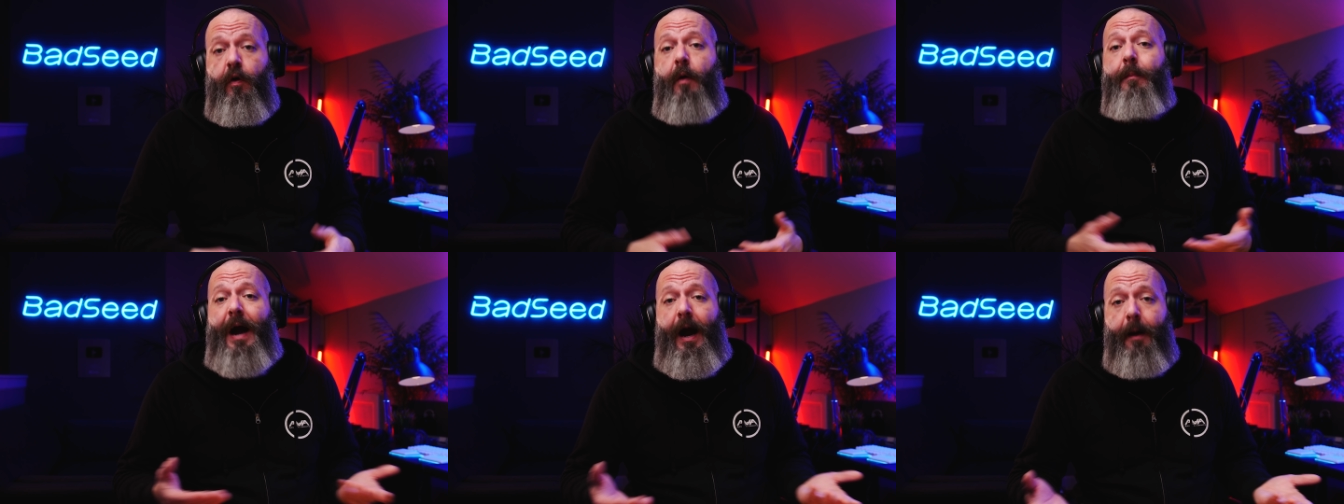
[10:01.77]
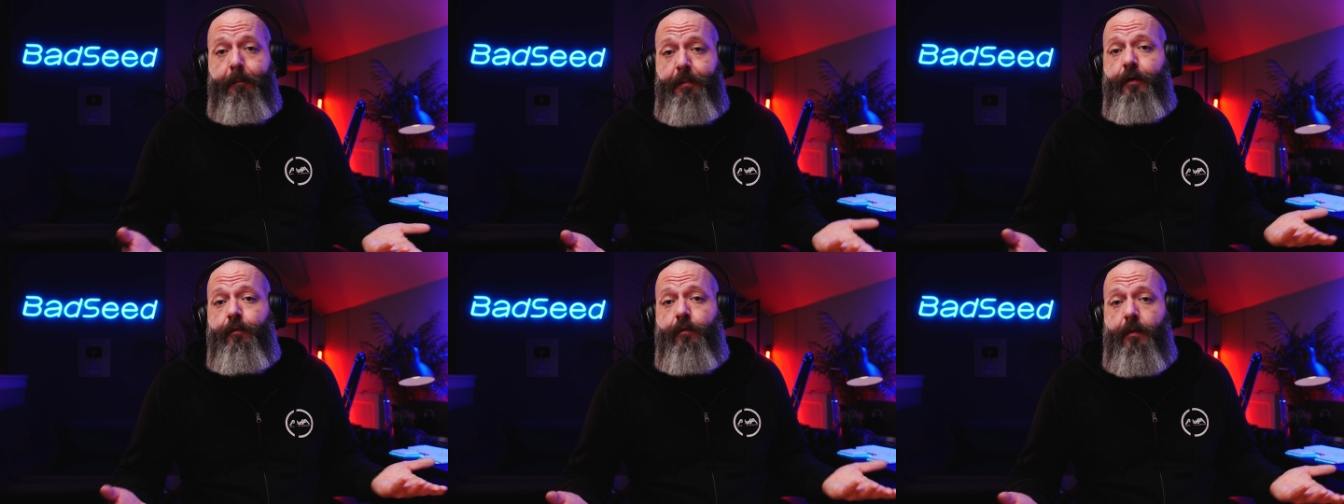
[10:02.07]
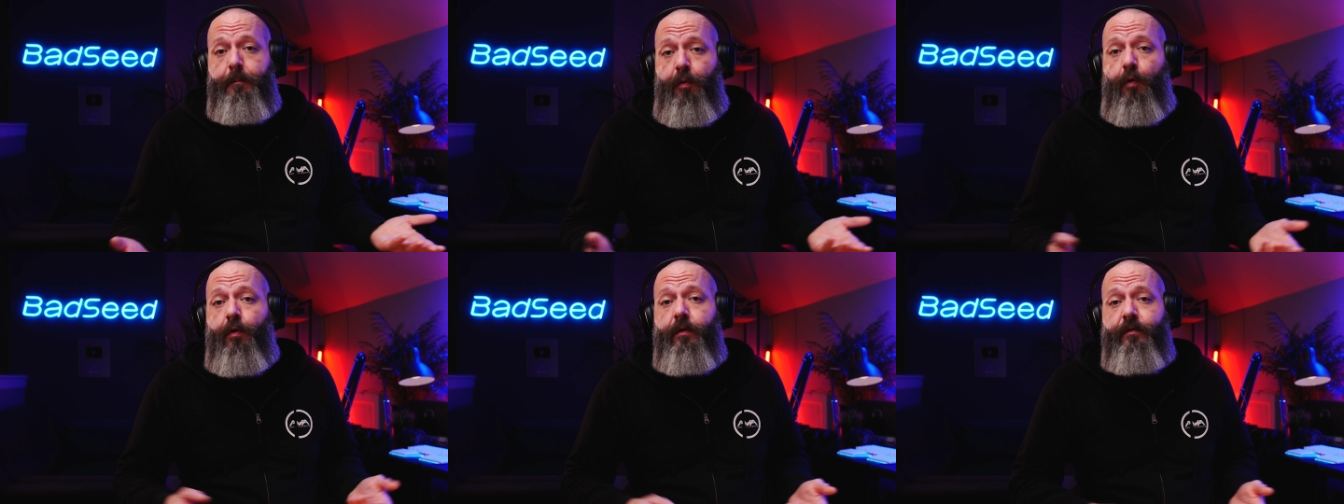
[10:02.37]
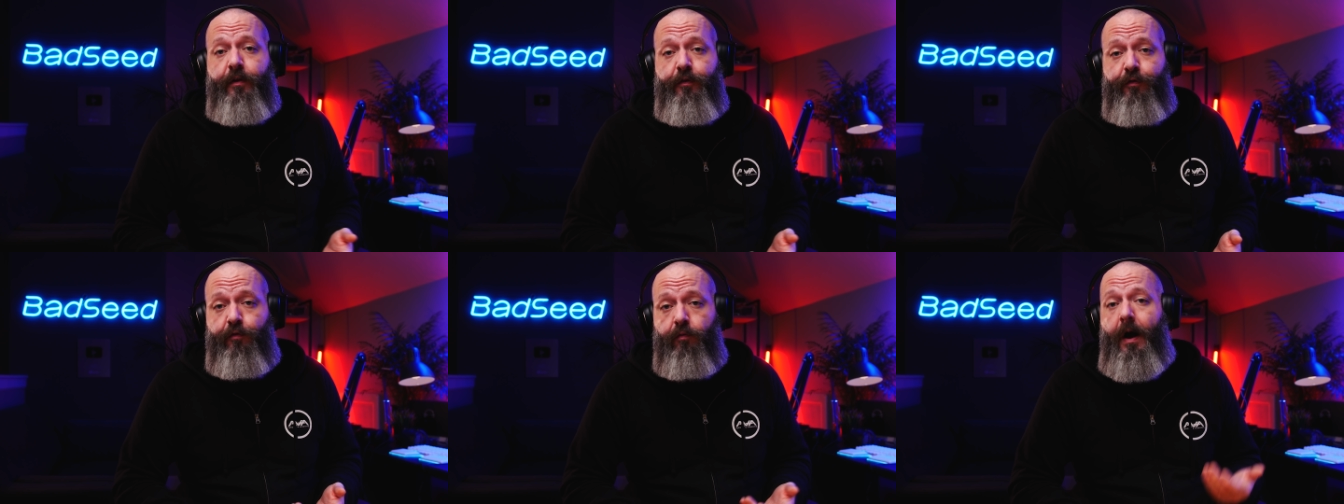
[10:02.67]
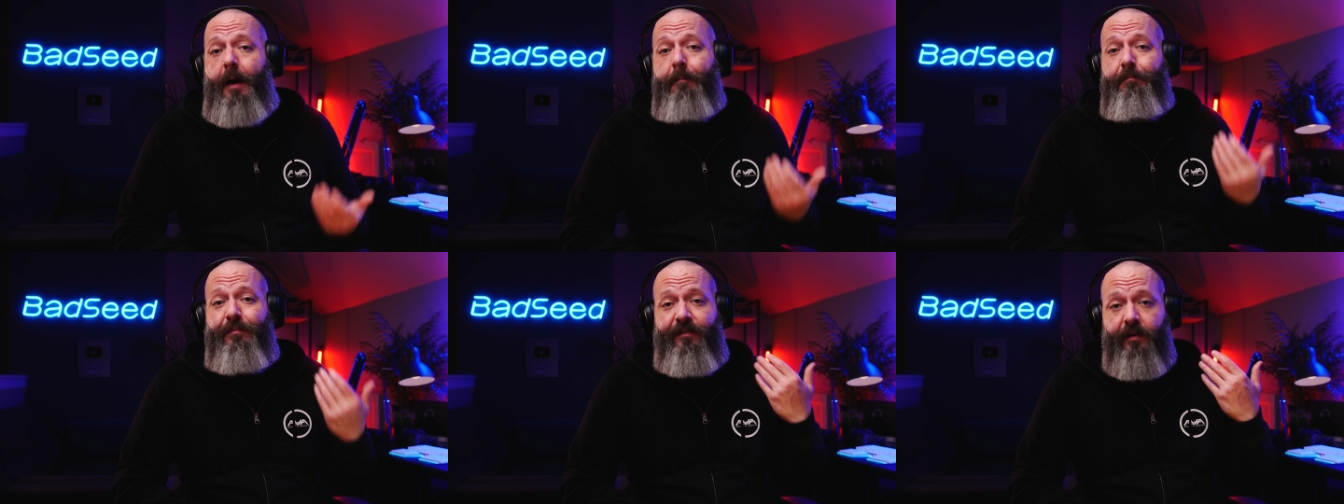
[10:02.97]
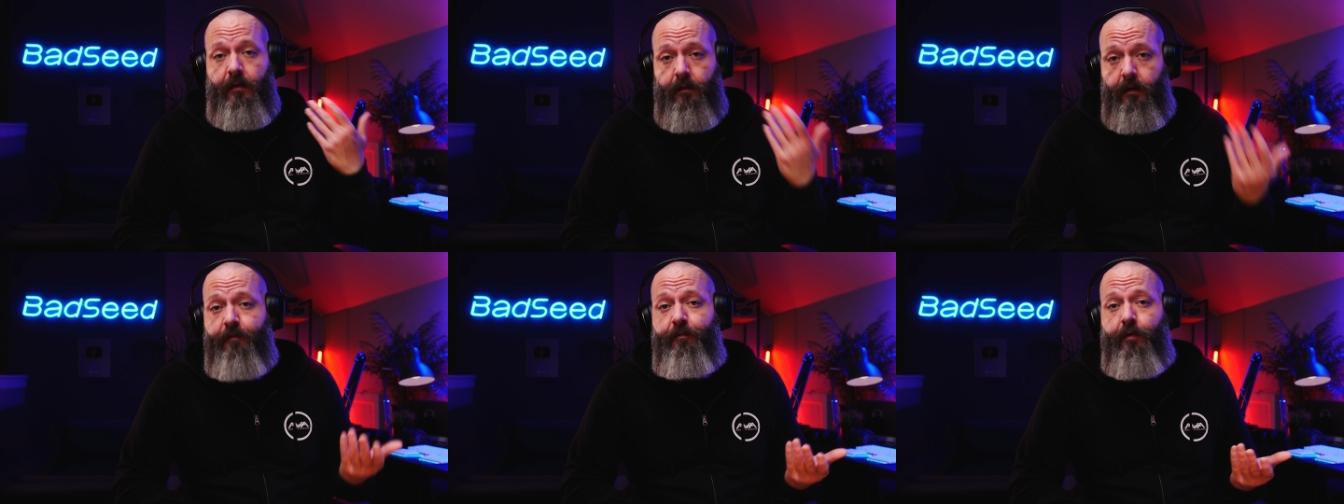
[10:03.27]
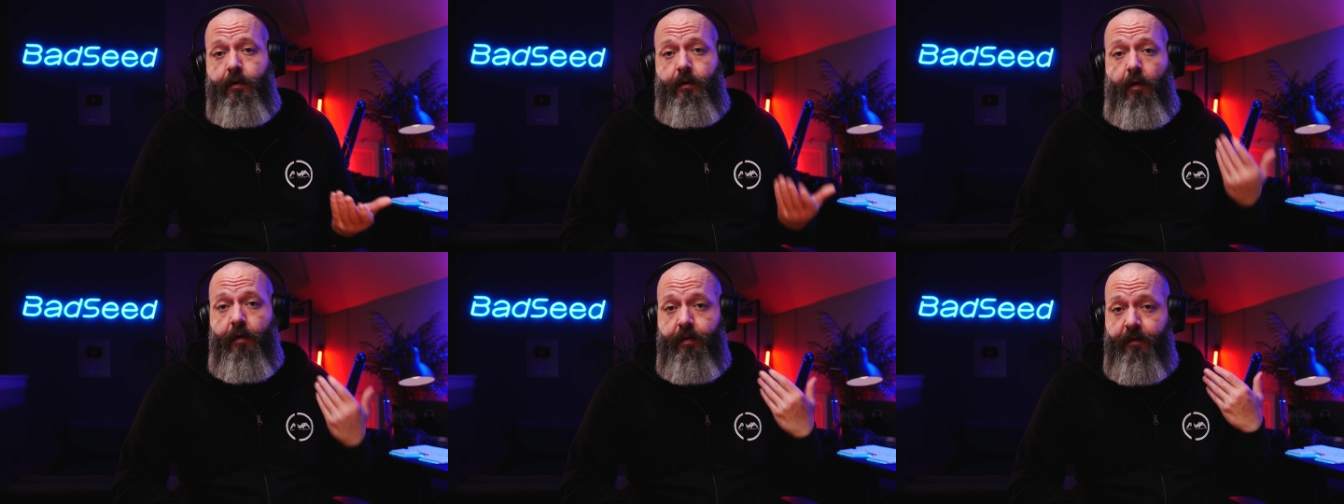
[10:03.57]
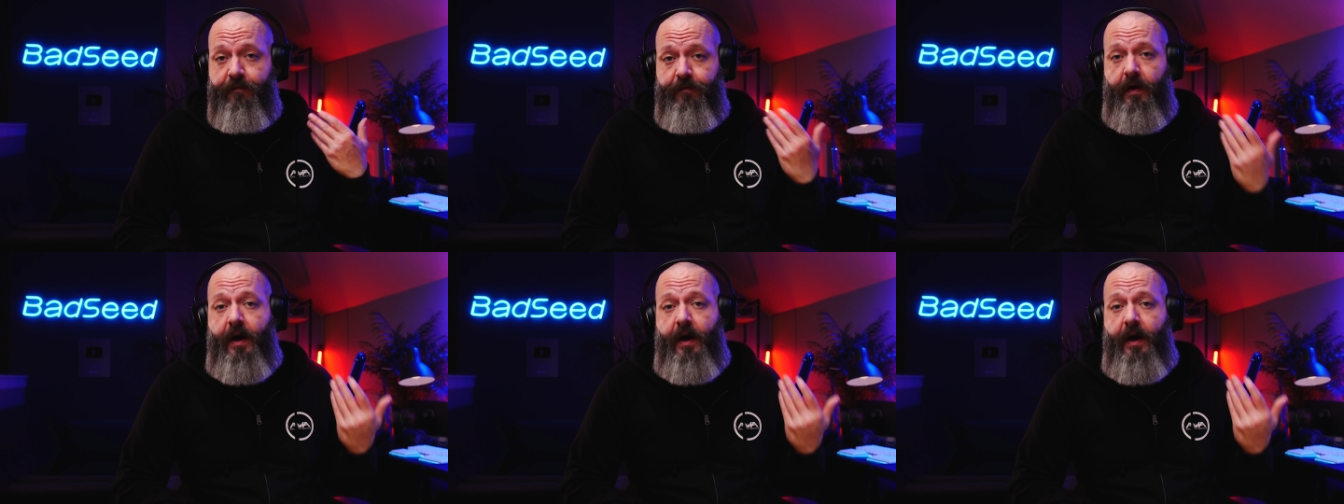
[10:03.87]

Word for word: So I'm happy to report the drop delivered on the